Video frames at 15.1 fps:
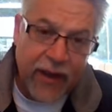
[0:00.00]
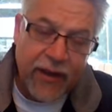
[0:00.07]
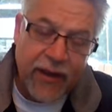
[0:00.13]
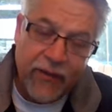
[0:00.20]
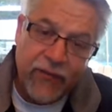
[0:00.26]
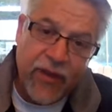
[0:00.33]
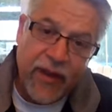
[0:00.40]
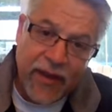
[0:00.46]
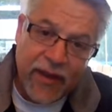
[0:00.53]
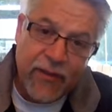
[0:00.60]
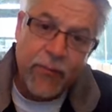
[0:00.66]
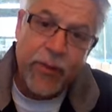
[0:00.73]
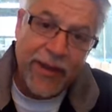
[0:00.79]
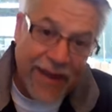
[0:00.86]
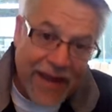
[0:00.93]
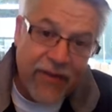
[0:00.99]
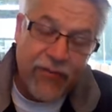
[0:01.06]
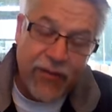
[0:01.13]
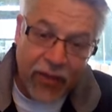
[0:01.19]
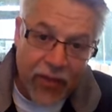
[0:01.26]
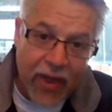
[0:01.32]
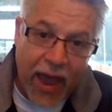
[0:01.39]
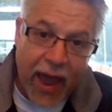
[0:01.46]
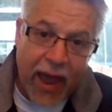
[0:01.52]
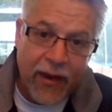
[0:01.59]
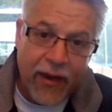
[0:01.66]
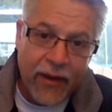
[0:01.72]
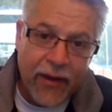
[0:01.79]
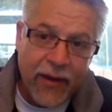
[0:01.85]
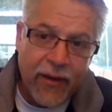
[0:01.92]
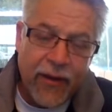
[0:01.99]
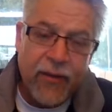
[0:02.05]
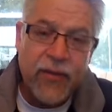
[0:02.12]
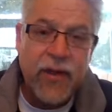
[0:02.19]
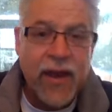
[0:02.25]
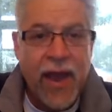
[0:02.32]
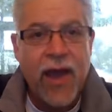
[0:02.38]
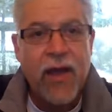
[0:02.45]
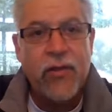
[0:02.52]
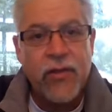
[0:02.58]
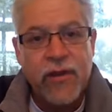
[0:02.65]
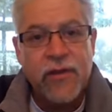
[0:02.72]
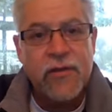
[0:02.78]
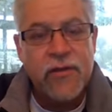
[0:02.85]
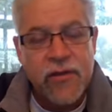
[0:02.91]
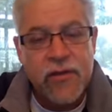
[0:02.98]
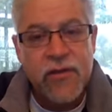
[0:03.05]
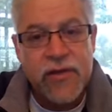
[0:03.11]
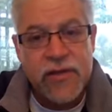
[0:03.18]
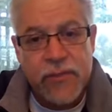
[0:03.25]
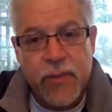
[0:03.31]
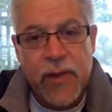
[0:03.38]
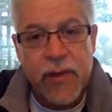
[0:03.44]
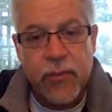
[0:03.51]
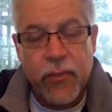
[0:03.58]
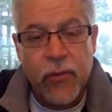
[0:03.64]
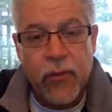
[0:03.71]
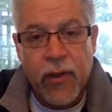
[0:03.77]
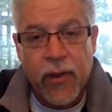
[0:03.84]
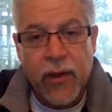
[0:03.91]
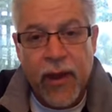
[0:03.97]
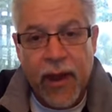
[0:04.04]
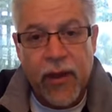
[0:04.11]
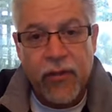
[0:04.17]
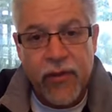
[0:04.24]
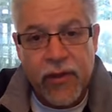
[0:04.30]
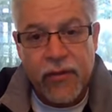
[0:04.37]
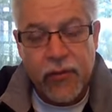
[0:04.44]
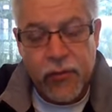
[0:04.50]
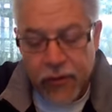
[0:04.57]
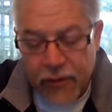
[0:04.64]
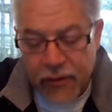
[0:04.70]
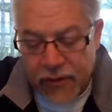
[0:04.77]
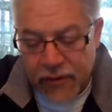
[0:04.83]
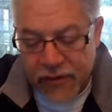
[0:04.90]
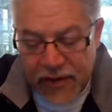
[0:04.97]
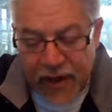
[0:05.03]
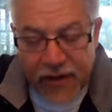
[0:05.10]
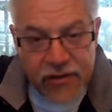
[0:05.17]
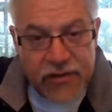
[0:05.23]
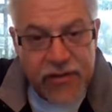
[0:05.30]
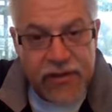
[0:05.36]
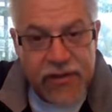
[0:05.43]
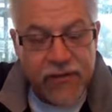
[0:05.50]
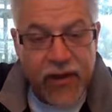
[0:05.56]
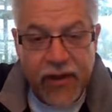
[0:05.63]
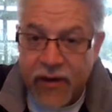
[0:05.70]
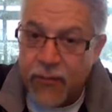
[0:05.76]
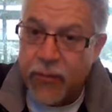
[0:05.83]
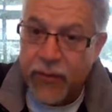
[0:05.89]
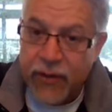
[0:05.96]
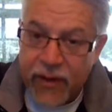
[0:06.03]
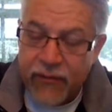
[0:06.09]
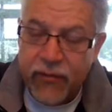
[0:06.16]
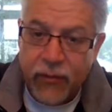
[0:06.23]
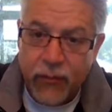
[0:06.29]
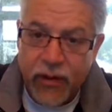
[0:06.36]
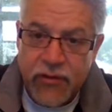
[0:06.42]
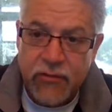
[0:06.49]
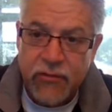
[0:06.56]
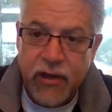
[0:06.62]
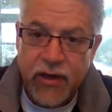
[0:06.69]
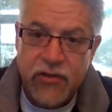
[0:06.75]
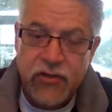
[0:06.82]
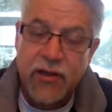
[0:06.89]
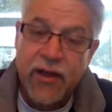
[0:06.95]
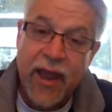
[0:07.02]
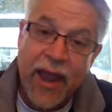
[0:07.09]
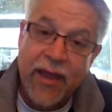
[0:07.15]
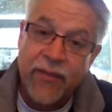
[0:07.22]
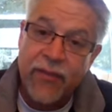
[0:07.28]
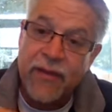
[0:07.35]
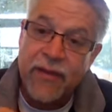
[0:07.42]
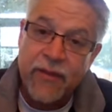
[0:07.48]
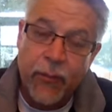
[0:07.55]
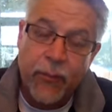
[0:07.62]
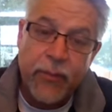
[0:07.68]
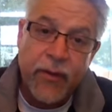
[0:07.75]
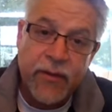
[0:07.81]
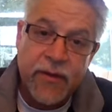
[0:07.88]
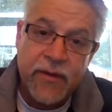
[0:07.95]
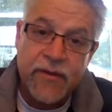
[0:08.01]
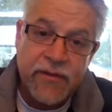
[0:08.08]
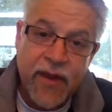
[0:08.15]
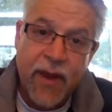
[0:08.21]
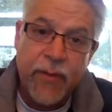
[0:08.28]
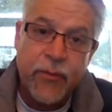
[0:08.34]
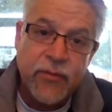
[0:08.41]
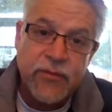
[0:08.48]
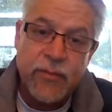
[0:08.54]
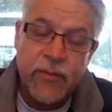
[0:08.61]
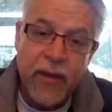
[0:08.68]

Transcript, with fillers: and if they didn't believe in that, then how then could these people, how then could the Sadducees, if they didn't believe in the resurrection and the, and the disciples